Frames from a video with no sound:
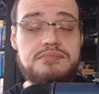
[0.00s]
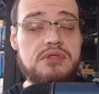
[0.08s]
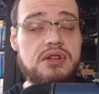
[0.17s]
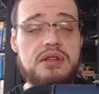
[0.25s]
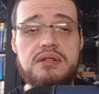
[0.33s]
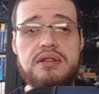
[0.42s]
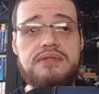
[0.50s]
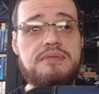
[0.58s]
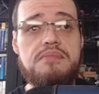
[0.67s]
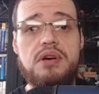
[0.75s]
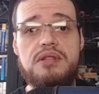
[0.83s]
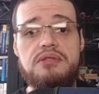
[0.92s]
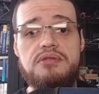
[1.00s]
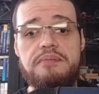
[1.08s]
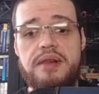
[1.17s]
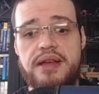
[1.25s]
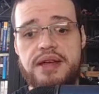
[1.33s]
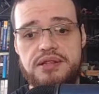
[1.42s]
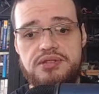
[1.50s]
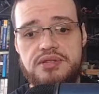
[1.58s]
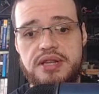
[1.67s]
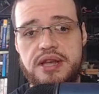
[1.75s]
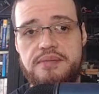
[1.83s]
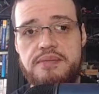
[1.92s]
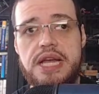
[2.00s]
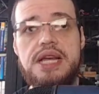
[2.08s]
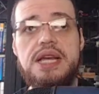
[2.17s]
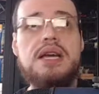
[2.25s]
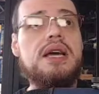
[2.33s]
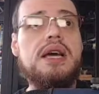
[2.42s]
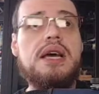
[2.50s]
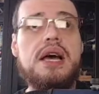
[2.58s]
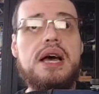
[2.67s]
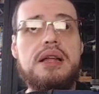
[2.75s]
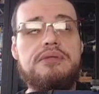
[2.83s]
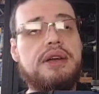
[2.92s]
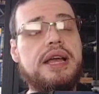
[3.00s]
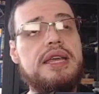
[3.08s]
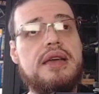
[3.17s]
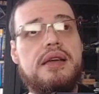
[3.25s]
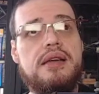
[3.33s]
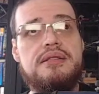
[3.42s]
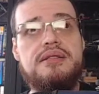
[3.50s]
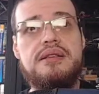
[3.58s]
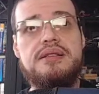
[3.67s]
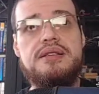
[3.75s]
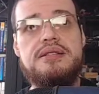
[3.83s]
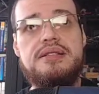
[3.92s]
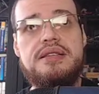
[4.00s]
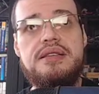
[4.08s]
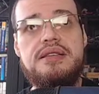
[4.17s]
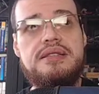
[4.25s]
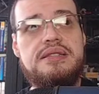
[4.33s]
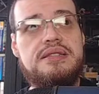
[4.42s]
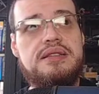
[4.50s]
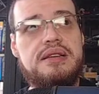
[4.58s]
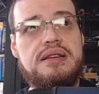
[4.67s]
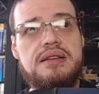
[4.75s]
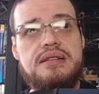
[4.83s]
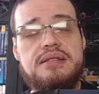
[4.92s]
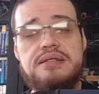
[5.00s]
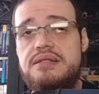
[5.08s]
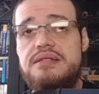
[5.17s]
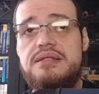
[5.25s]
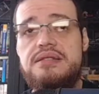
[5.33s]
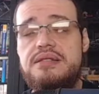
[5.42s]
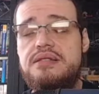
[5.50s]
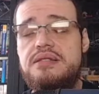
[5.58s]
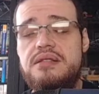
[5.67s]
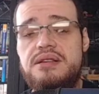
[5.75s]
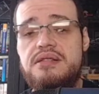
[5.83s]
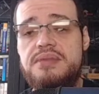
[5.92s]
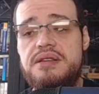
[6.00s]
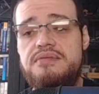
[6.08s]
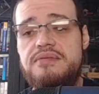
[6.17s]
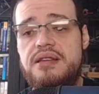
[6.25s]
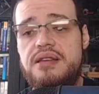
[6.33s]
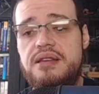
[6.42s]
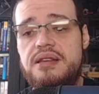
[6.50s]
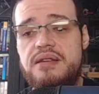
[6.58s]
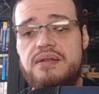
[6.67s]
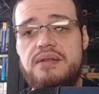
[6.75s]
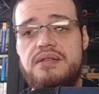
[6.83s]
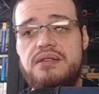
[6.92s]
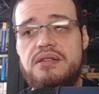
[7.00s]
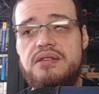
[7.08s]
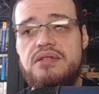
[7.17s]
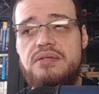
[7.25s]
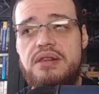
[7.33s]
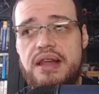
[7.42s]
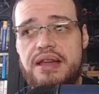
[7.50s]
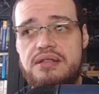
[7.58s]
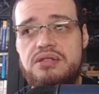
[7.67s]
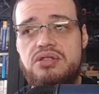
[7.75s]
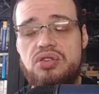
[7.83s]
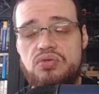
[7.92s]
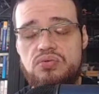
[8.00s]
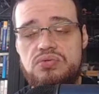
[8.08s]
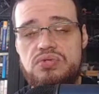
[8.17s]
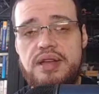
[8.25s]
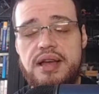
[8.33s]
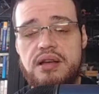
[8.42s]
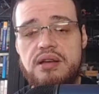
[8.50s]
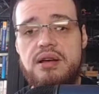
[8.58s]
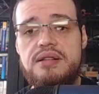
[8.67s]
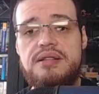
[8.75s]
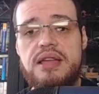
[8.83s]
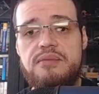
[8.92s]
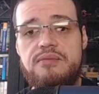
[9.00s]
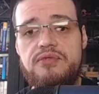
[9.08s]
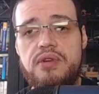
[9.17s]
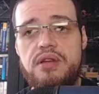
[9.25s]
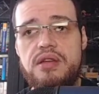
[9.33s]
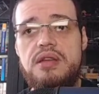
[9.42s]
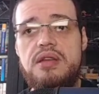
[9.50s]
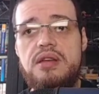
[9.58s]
don't even bother replying to them. Anyway, this is disturbing, really. You let loose a goddamn fucking